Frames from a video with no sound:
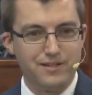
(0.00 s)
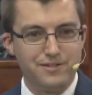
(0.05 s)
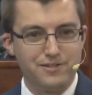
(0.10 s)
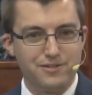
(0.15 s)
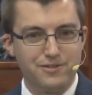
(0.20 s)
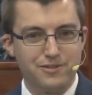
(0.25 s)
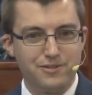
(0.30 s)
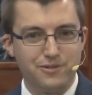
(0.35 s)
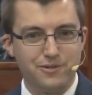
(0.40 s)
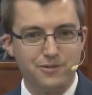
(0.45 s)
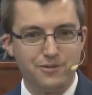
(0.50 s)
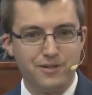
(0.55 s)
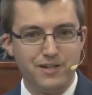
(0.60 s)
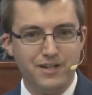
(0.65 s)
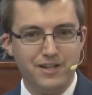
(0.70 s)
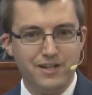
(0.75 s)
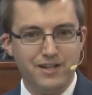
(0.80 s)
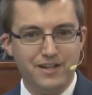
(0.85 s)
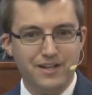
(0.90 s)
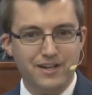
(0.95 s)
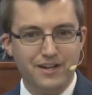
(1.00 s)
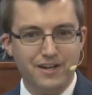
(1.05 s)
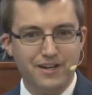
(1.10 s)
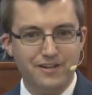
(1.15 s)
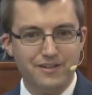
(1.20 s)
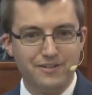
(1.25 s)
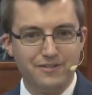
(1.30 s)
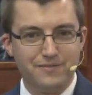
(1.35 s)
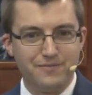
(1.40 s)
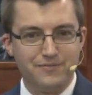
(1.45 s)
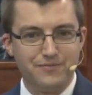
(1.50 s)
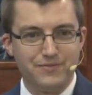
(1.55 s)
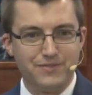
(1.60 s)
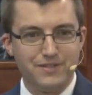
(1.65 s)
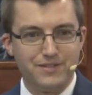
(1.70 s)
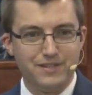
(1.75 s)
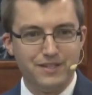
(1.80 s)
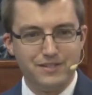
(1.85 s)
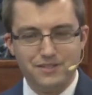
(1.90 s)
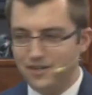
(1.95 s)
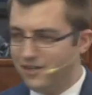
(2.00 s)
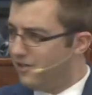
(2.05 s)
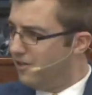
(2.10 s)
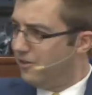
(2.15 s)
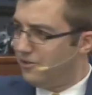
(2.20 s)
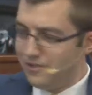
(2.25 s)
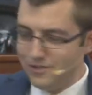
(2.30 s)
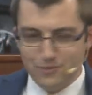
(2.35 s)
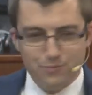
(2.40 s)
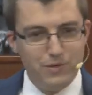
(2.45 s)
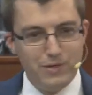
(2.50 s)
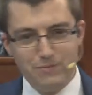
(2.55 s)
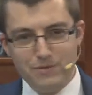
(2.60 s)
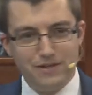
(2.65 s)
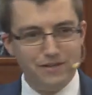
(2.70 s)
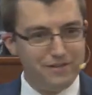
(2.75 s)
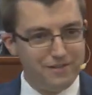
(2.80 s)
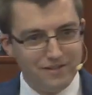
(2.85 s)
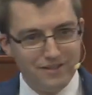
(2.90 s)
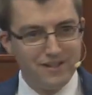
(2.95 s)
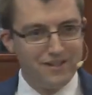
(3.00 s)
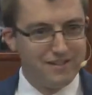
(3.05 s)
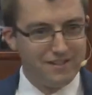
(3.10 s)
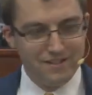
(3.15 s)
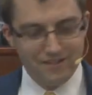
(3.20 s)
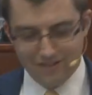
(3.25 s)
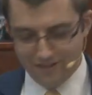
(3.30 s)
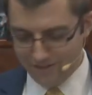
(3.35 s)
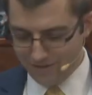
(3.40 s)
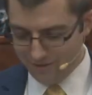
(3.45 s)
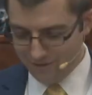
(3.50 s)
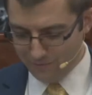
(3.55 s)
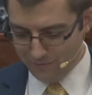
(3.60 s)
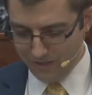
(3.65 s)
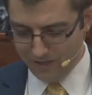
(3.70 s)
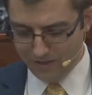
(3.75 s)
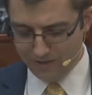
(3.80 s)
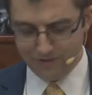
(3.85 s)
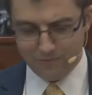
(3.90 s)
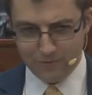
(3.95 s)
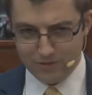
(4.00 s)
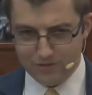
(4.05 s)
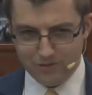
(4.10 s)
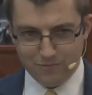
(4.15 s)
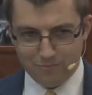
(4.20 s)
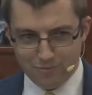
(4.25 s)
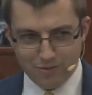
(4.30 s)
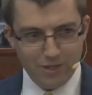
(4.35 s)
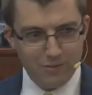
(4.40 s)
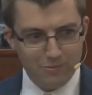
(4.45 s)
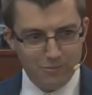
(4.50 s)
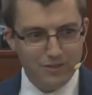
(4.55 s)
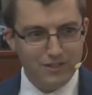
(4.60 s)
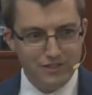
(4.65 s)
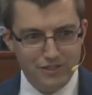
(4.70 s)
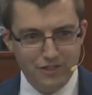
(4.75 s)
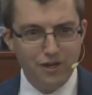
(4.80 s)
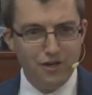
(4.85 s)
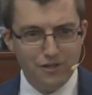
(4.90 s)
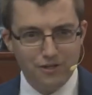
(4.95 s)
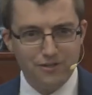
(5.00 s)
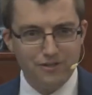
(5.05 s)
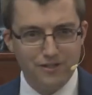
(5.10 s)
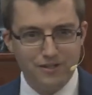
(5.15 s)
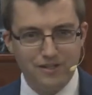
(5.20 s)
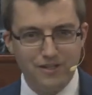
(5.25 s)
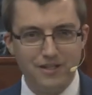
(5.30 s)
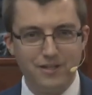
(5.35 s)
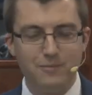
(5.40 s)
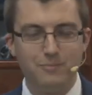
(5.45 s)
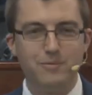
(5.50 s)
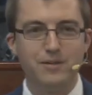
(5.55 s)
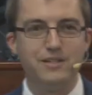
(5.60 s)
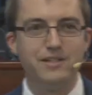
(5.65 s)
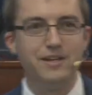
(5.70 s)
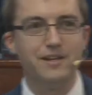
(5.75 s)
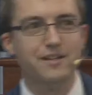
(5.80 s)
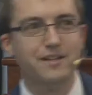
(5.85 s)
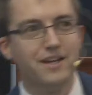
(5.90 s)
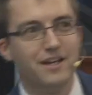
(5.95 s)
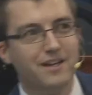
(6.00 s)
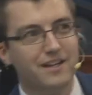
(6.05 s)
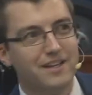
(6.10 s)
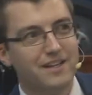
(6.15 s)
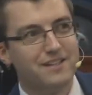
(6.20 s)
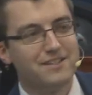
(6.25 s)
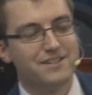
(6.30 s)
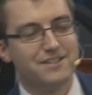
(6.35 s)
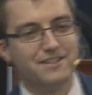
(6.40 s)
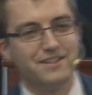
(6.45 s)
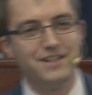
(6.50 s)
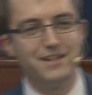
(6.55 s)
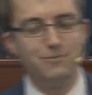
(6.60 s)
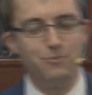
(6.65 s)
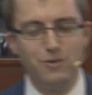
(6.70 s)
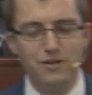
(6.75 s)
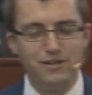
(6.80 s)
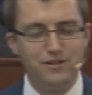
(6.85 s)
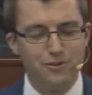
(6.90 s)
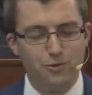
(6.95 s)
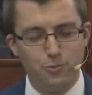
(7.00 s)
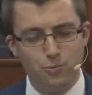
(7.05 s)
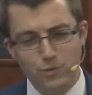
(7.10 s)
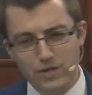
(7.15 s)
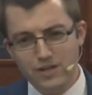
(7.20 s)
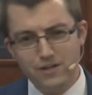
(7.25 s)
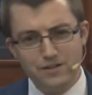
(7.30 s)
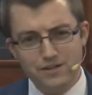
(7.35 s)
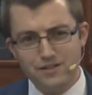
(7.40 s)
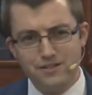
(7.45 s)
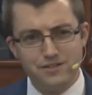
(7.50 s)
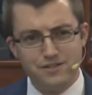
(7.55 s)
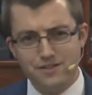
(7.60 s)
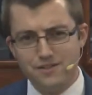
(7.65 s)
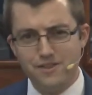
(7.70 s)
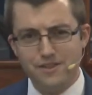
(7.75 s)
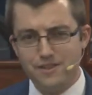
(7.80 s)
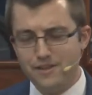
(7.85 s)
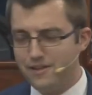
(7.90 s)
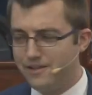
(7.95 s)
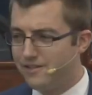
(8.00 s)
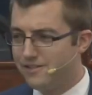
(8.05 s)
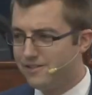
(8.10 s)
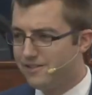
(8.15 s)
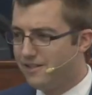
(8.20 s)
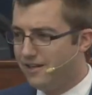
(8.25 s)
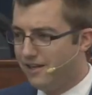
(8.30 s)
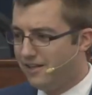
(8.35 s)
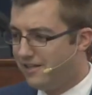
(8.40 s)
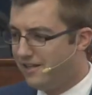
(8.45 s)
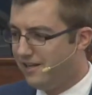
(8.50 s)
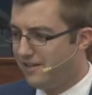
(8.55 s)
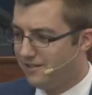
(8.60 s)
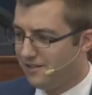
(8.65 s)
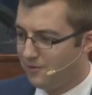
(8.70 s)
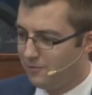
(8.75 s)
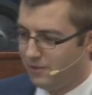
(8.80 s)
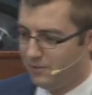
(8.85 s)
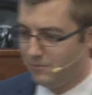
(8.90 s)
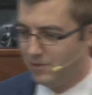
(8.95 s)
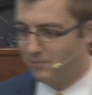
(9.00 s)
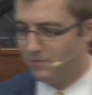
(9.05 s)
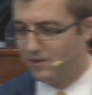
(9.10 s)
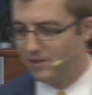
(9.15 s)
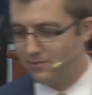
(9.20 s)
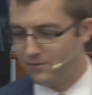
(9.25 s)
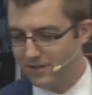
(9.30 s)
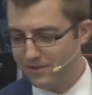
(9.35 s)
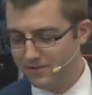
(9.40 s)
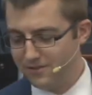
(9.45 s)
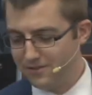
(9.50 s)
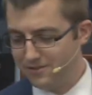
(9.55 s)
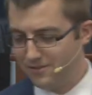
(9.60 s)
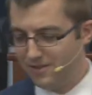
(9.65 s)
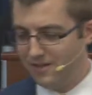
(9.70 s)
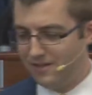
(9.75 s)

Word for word: And so, uh, he's got all these women there around, which are probably younger than him, but yet it's it, one of the weirdest things that I cannot wrap my brain around.